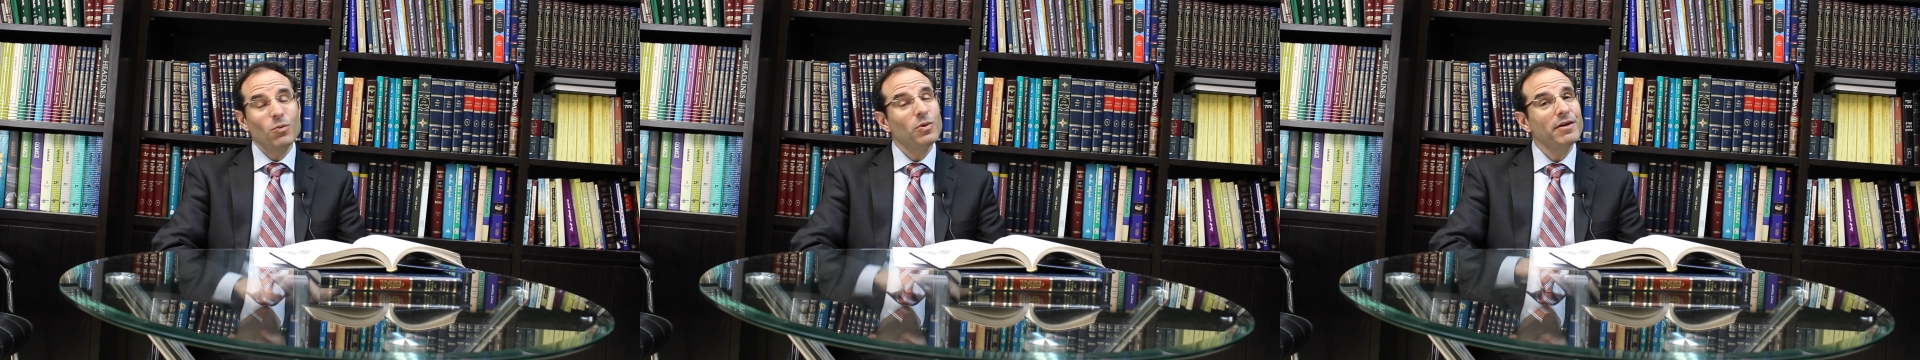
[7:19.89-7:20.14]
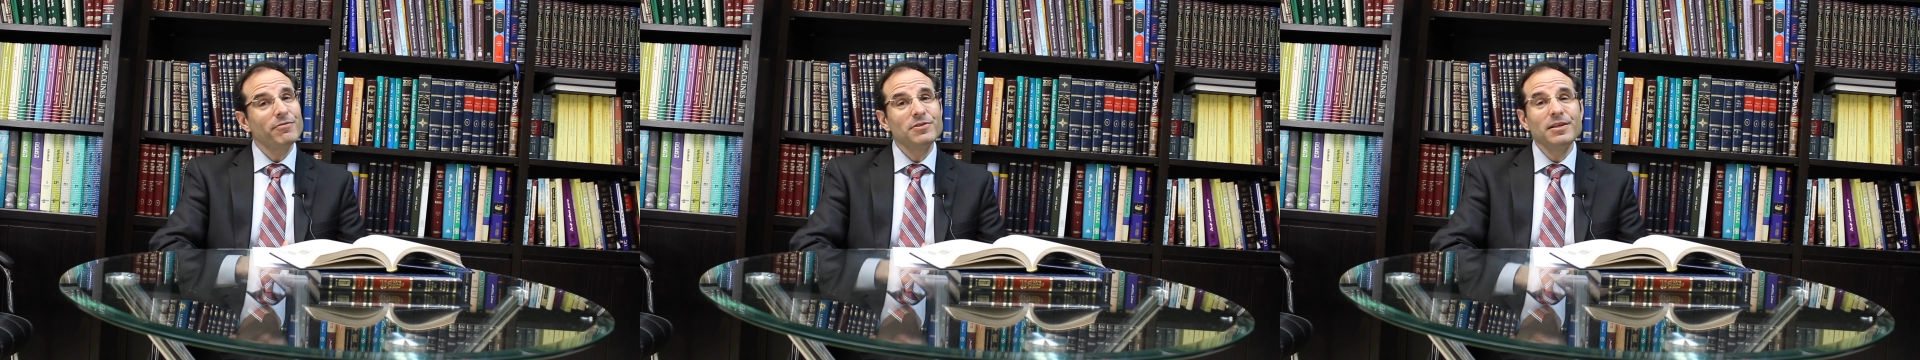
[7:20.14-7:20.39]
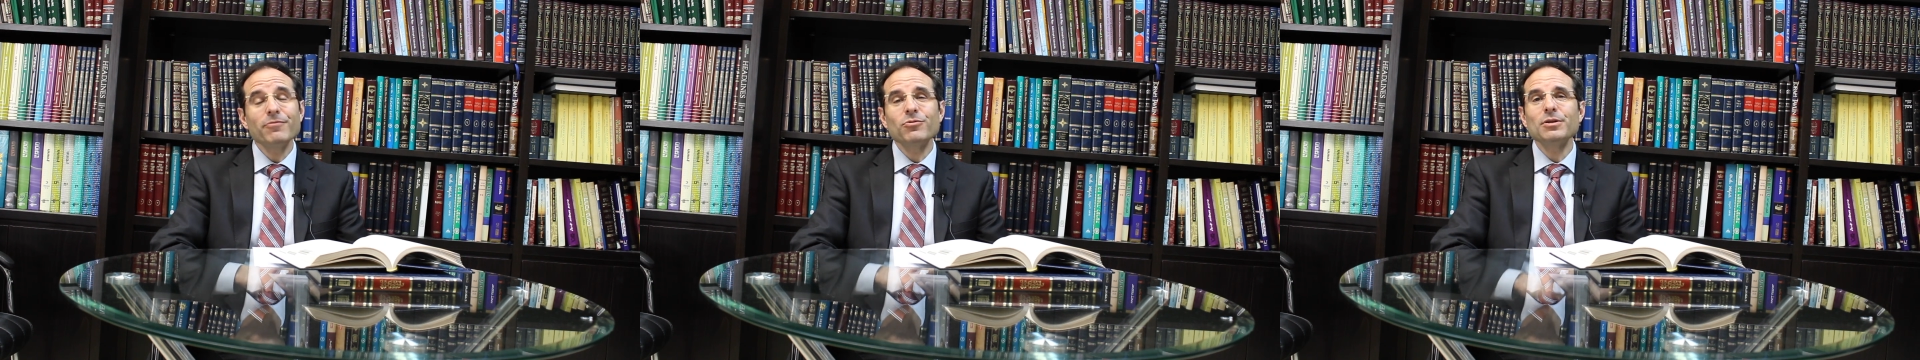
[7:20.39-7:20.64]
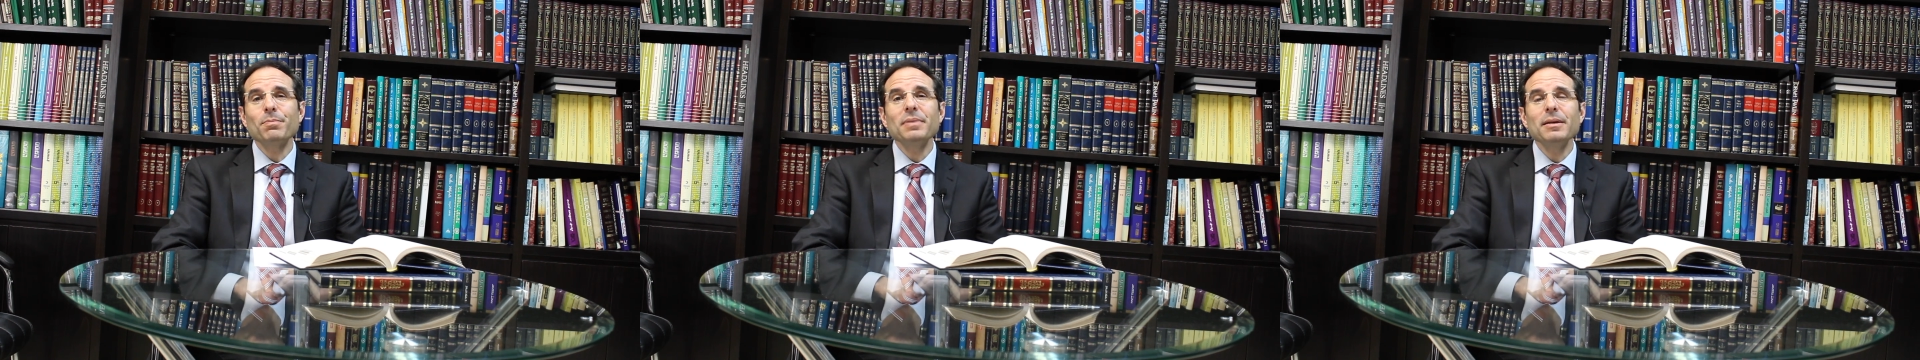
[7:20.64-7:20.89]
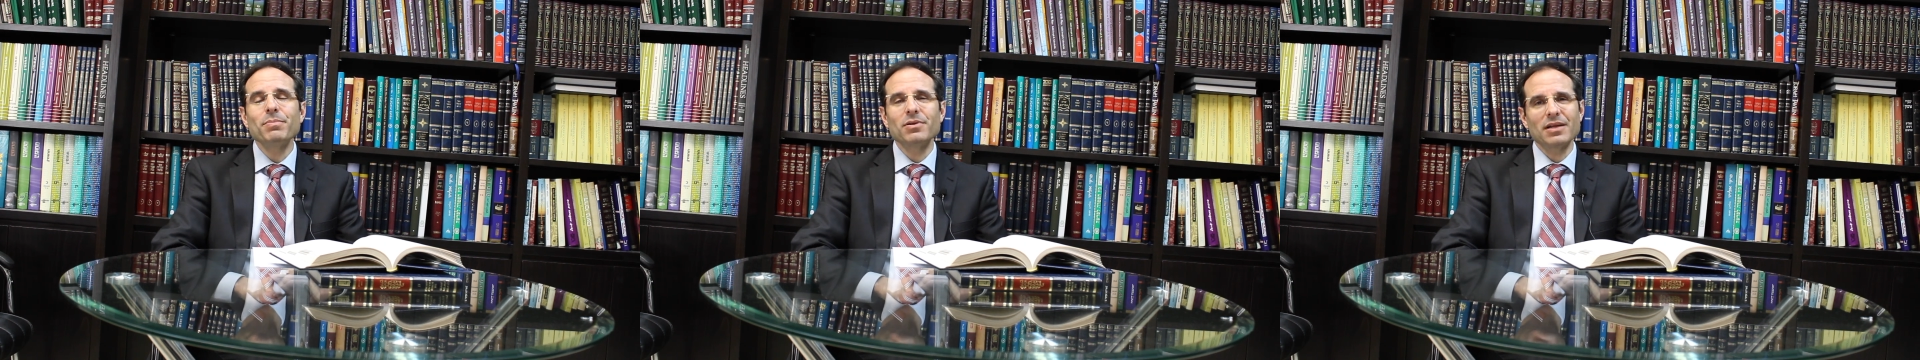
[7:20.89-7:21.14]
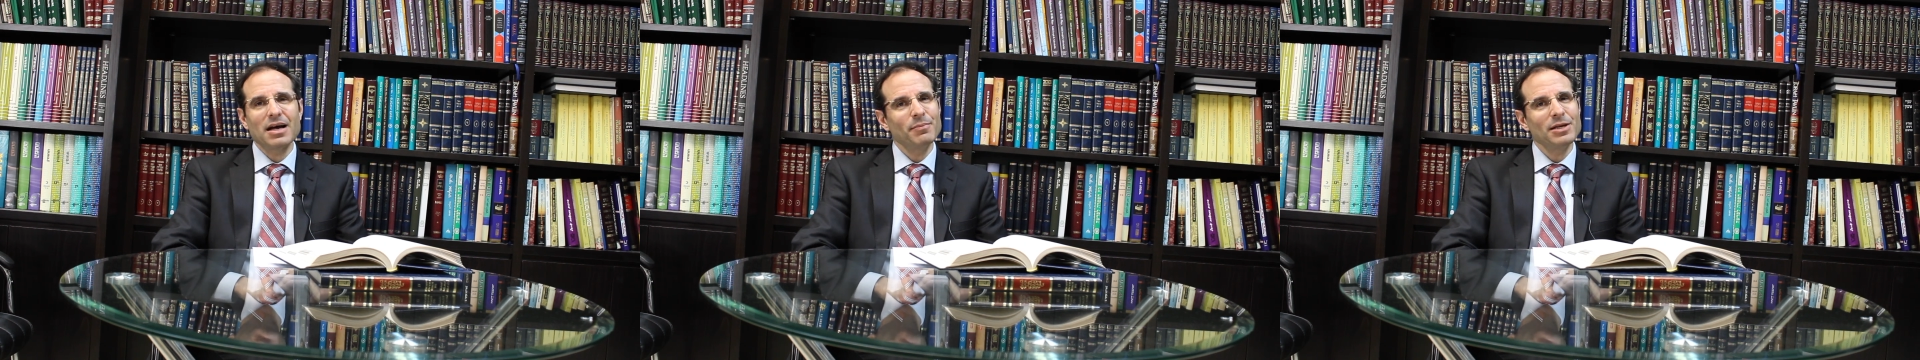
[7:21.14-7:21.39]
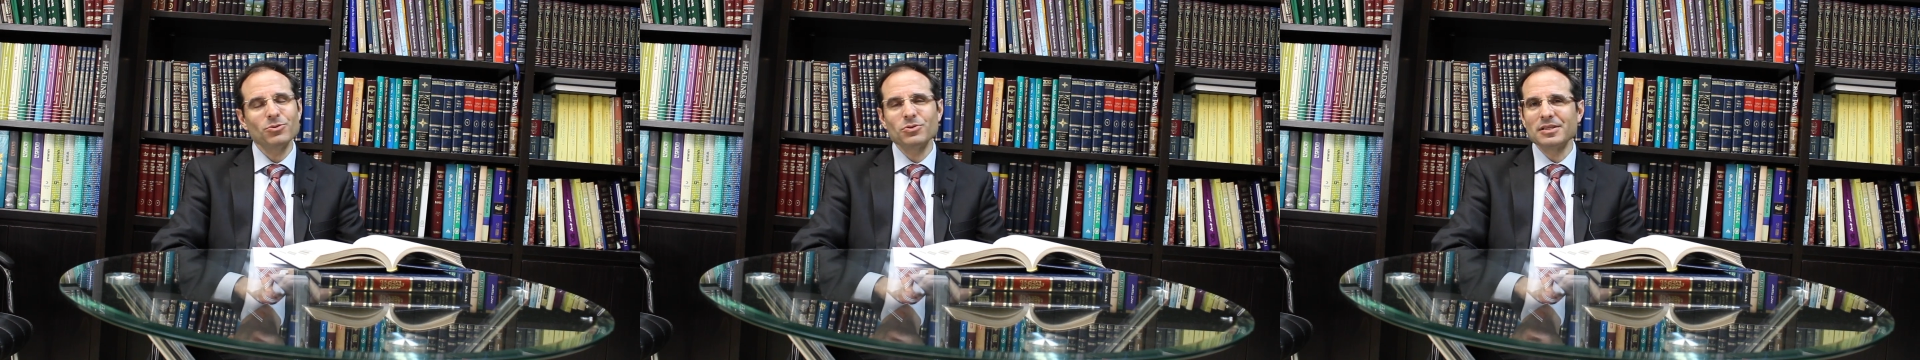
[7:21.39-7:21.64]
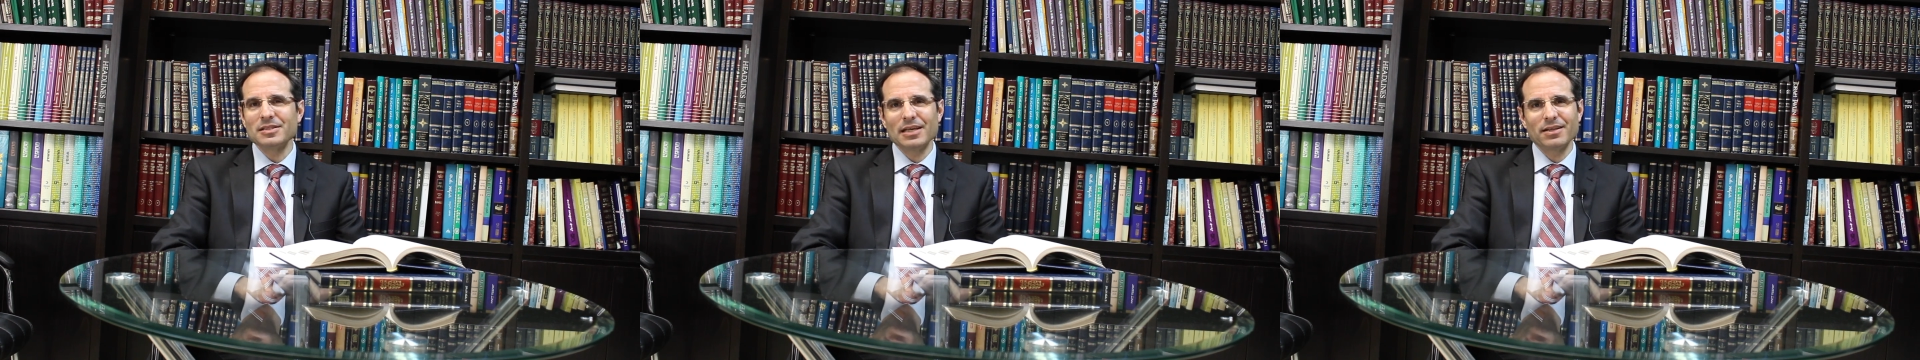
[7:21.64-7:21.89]
We have different people coming to
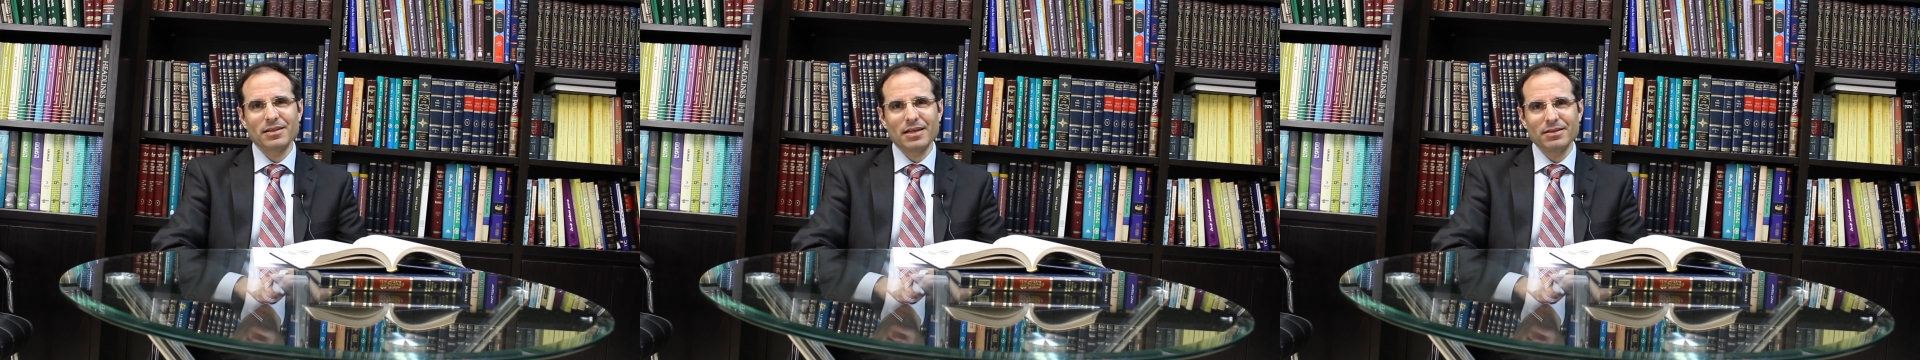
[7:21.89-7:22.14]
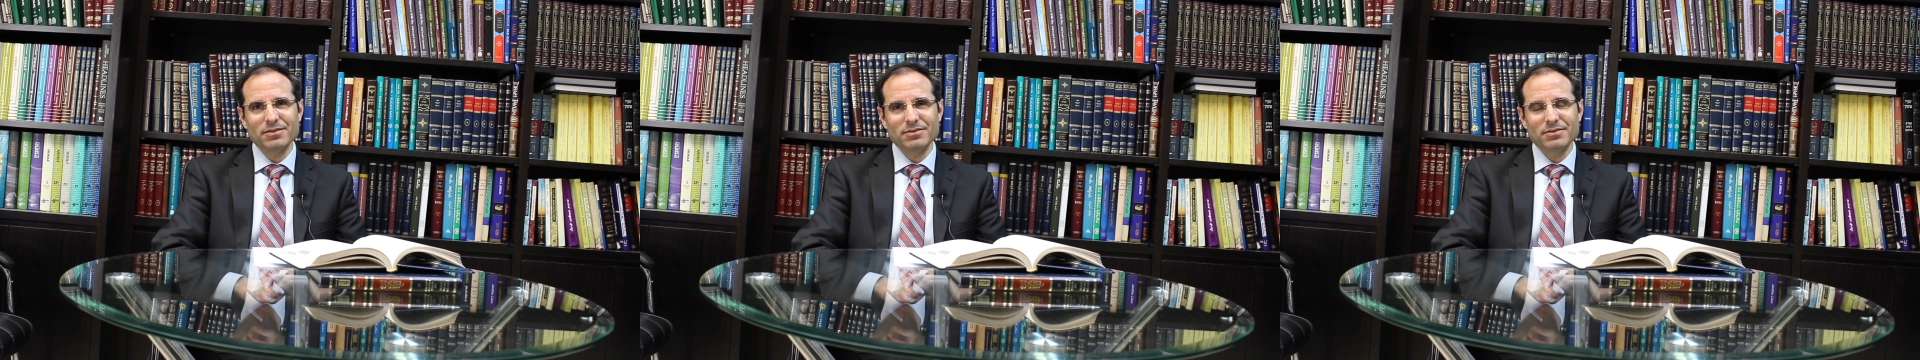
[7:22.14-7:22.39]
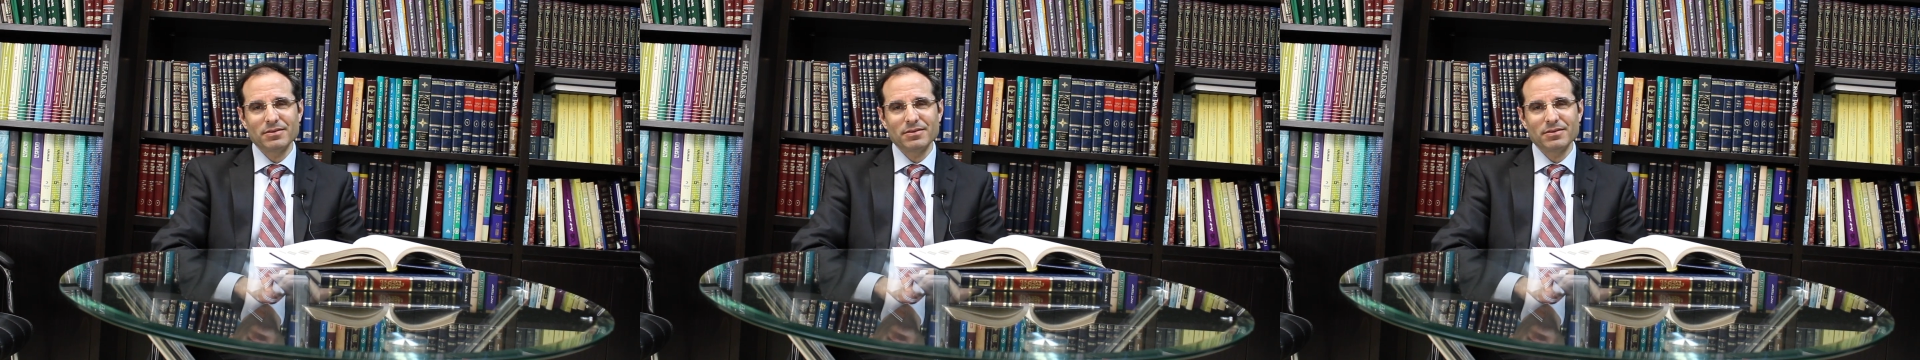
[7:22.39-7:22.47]
the Seder night.